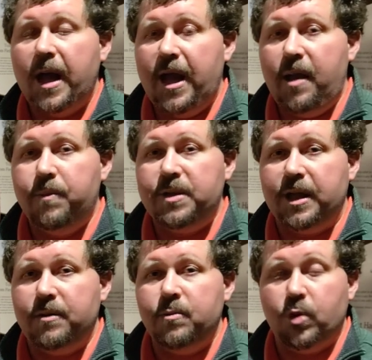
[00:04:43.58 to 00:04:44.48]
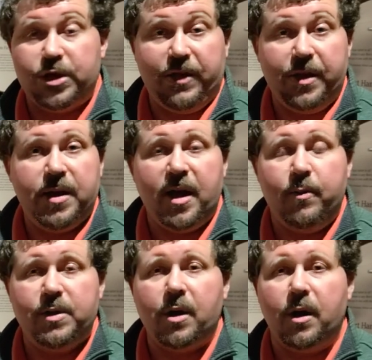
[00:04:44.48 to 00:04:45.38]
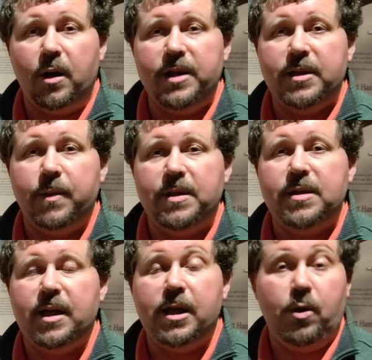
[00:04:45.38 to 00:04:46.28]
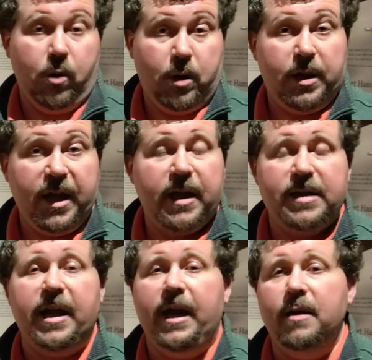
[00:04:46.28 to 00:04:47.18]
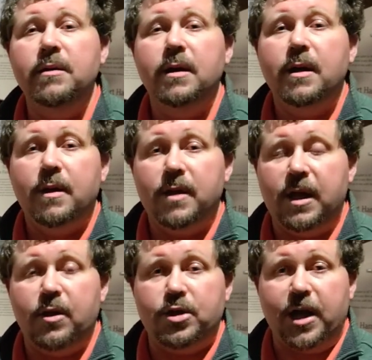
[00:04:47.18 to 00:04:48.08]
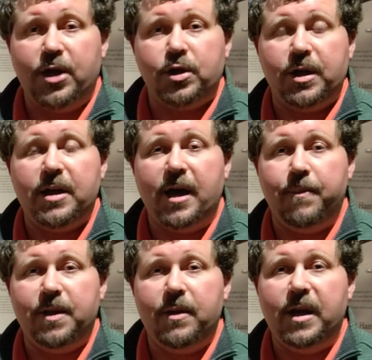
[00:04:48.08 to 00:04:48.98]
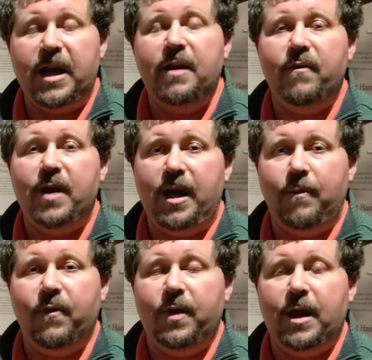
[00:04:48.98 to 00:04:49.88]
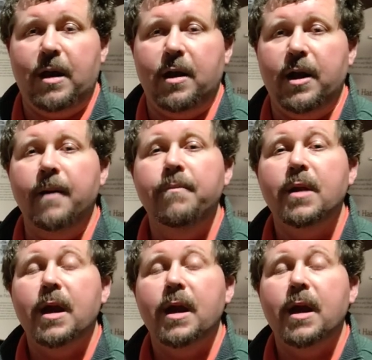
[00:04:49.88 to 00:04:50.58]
Hampton, which at the time was called Elizabeth City or Kecoughtan, the English actually adopted the native name for the area,